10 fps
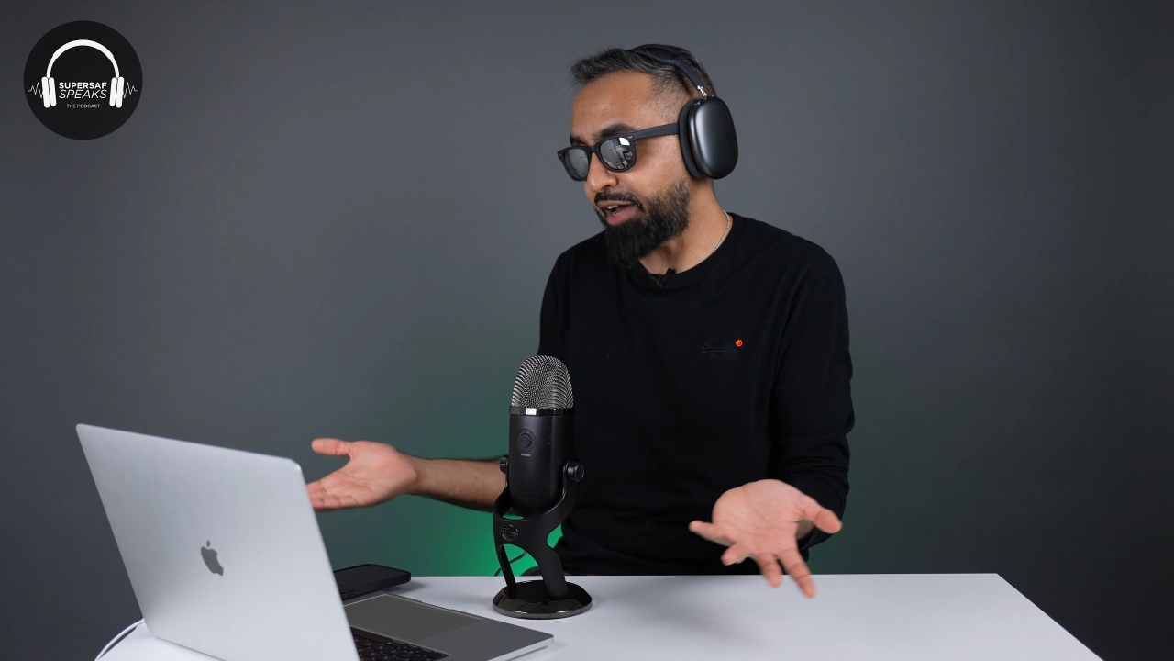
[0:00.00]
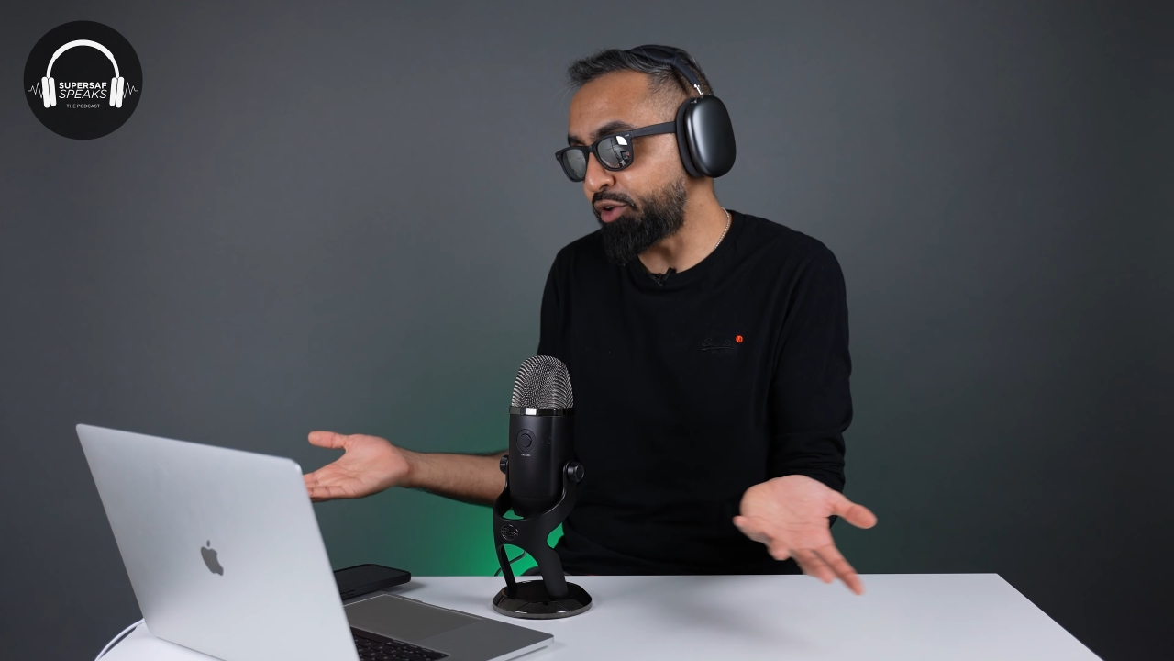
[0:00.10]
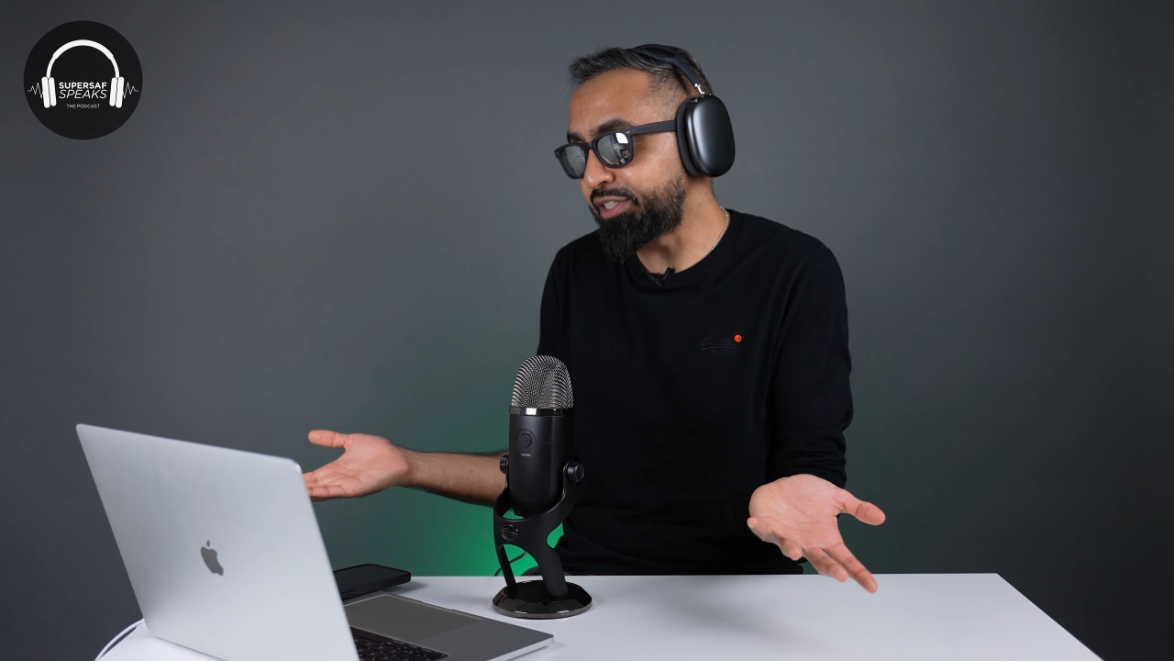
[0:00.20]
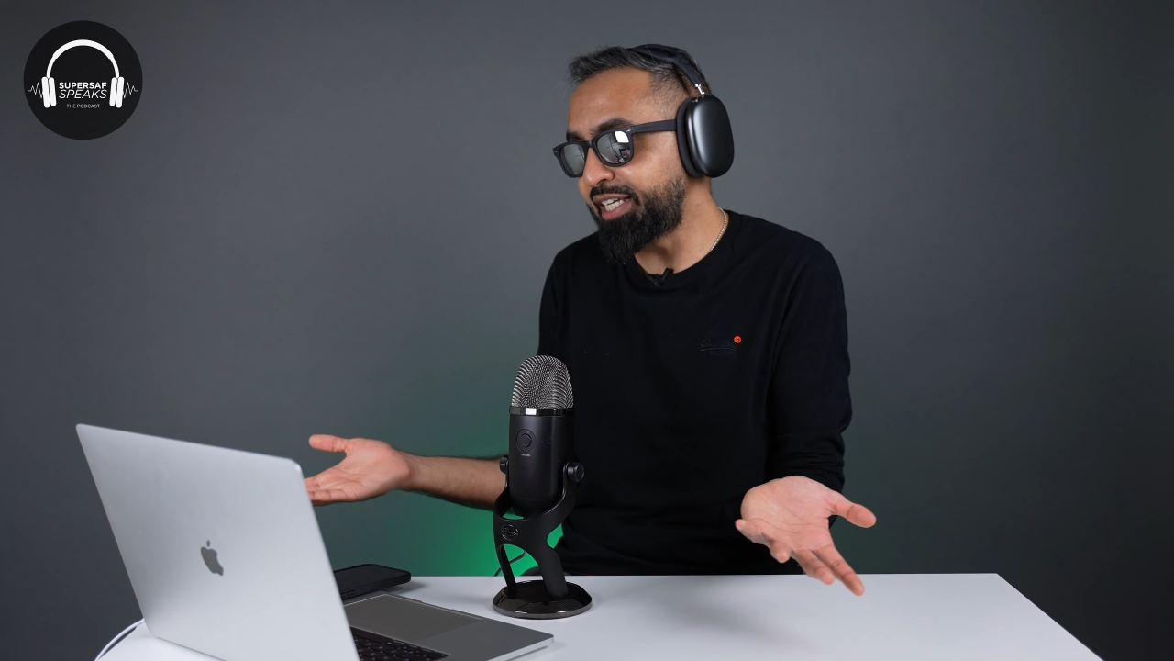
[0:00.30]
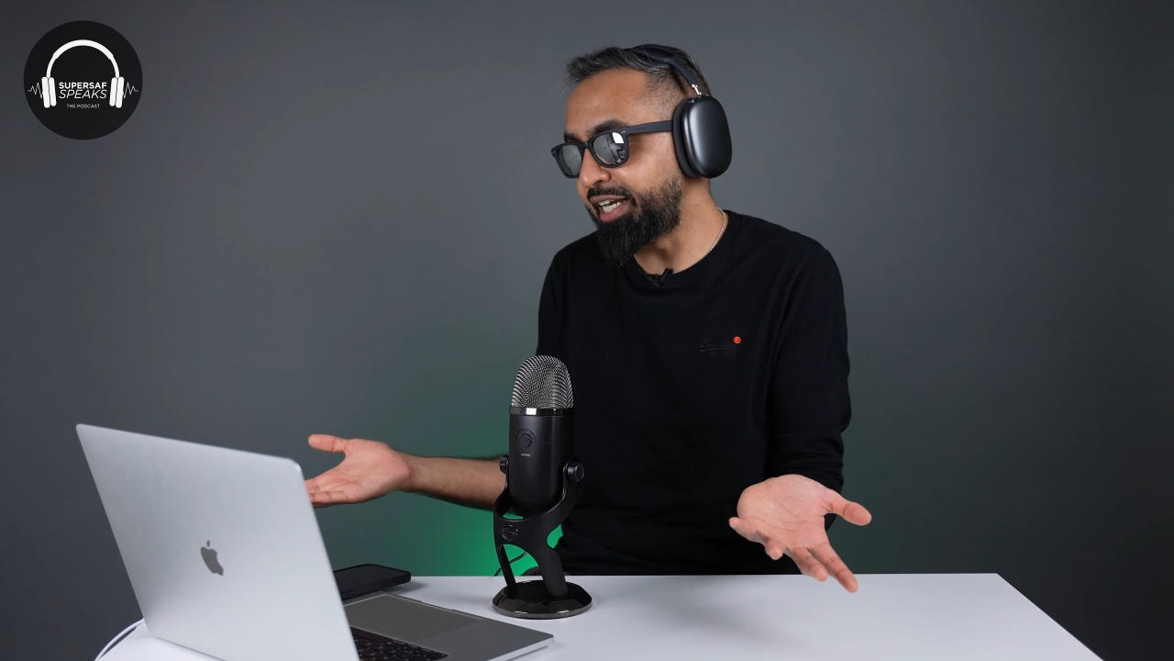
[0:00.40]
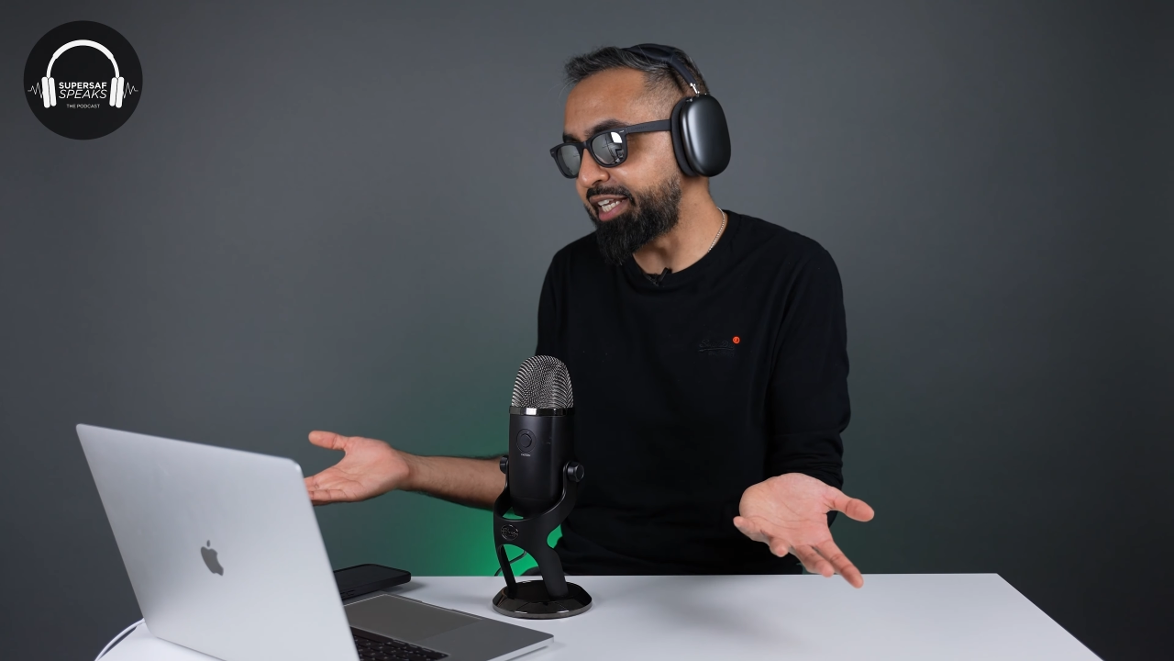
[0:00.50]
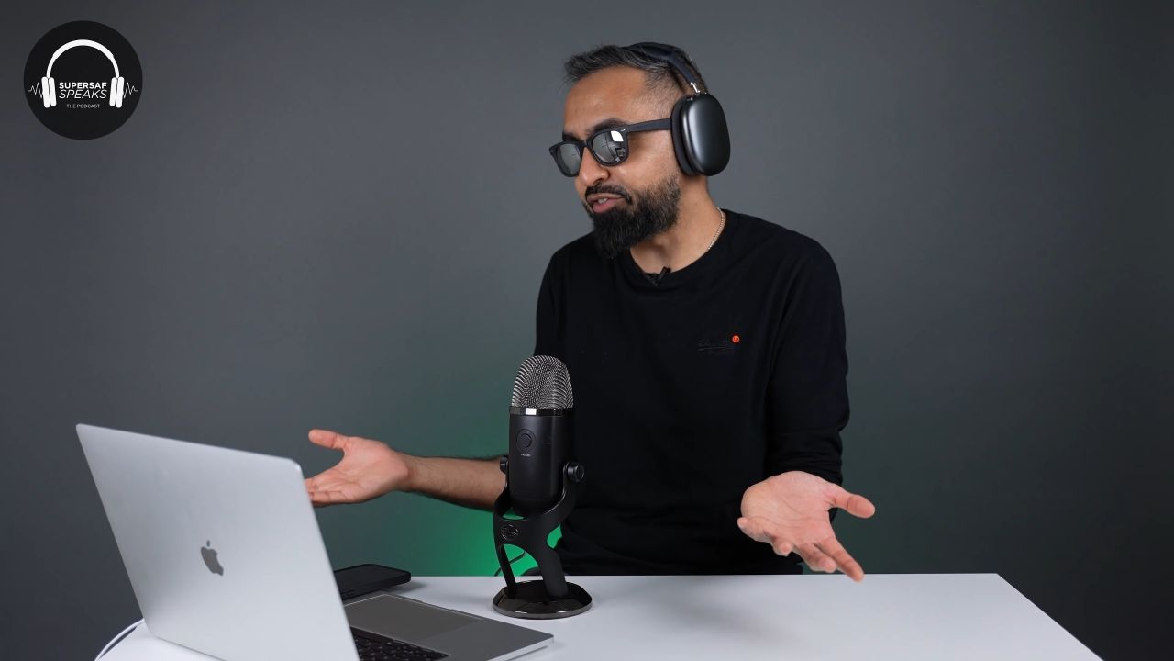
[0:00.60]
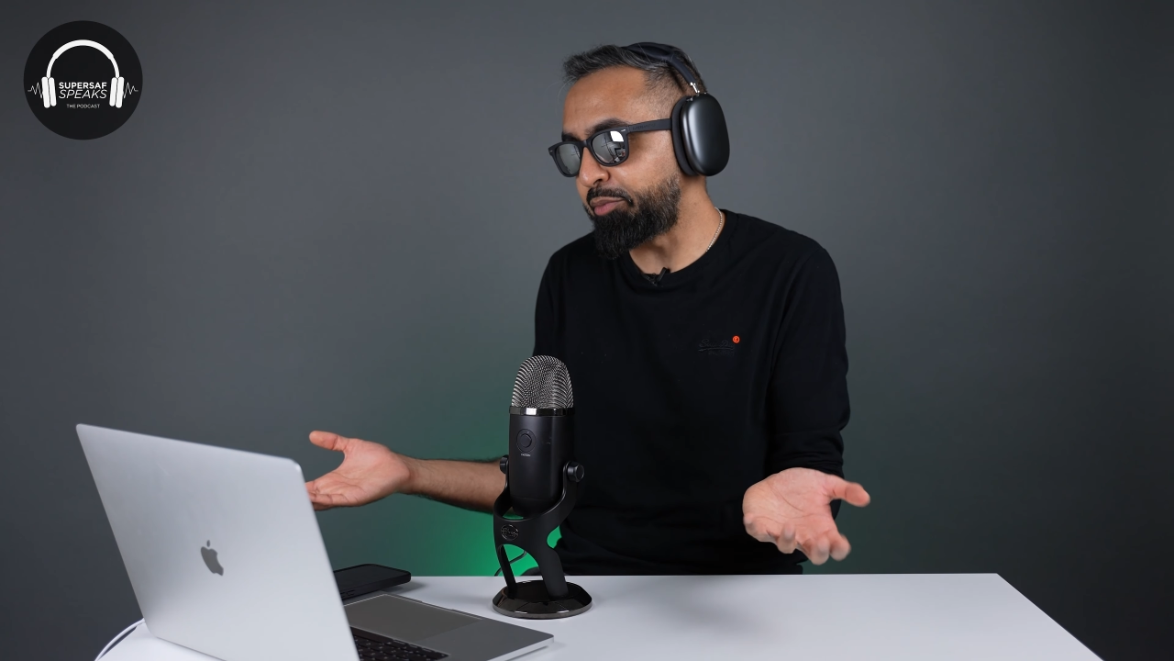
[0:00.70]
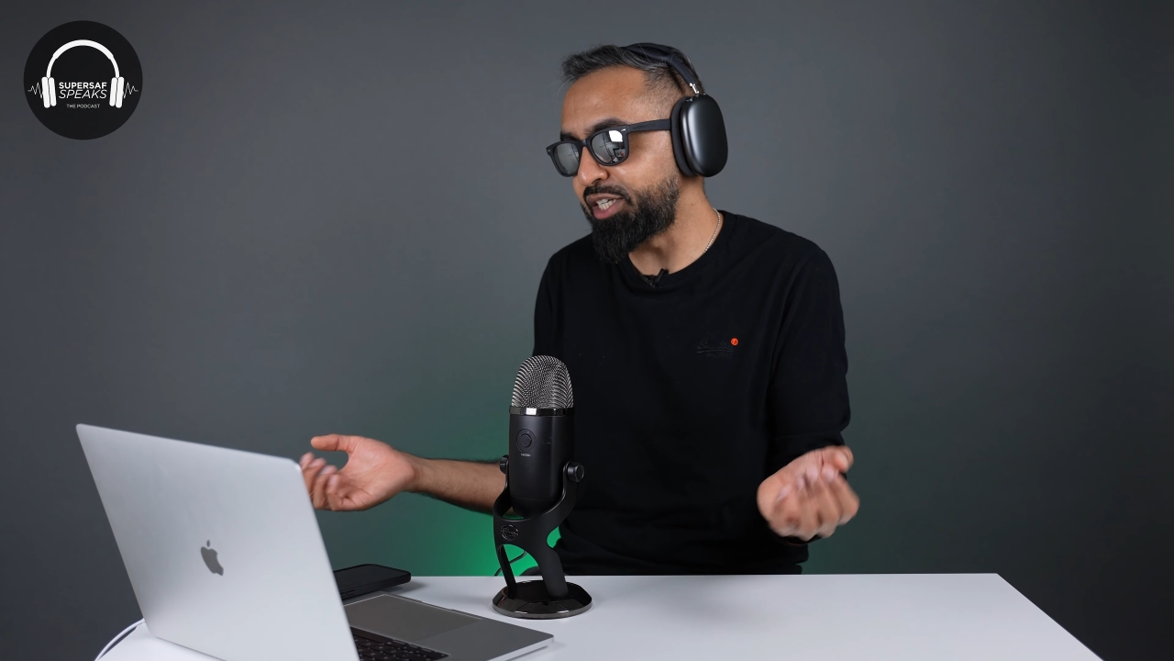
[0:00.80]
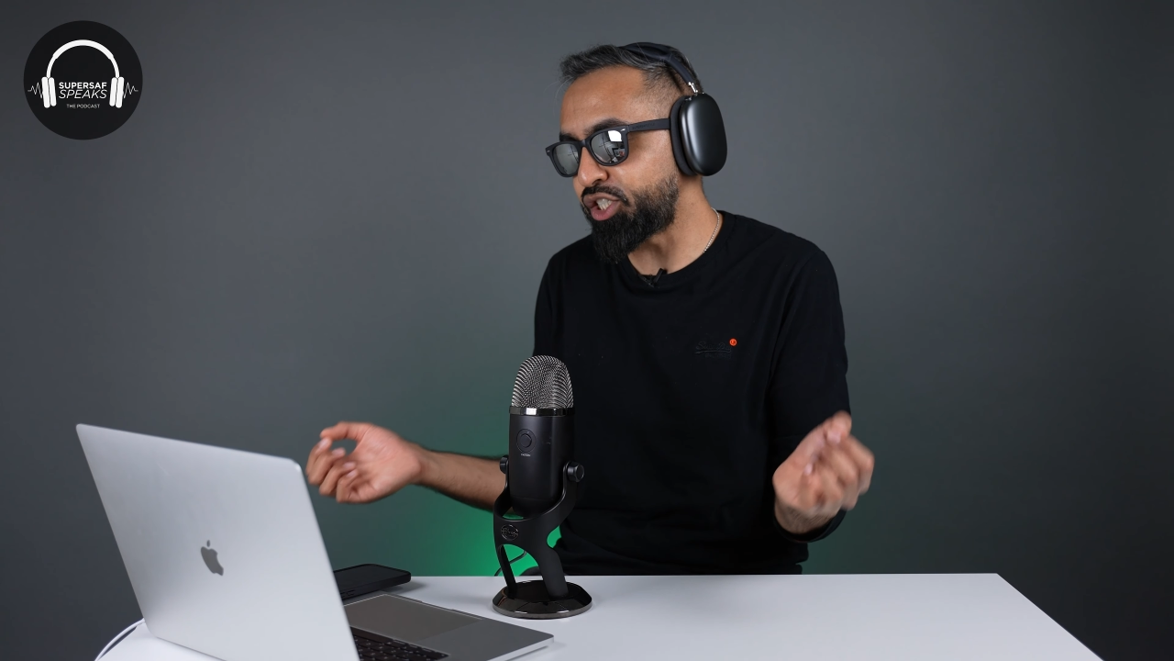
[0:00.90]
I've not seen any
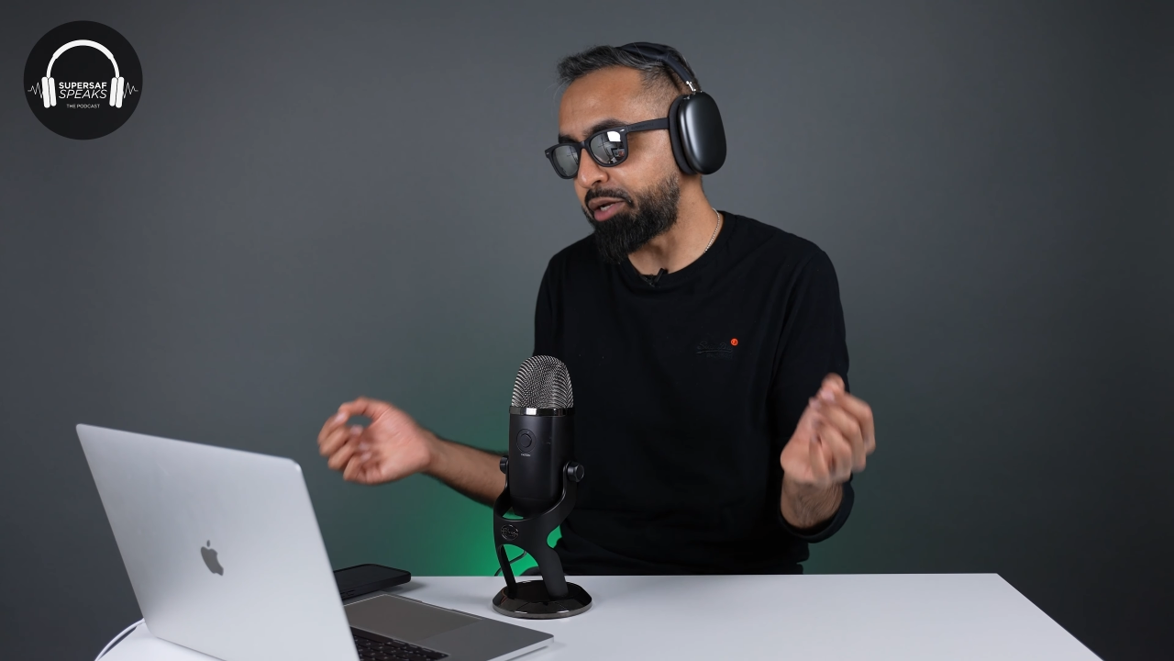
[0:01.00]
information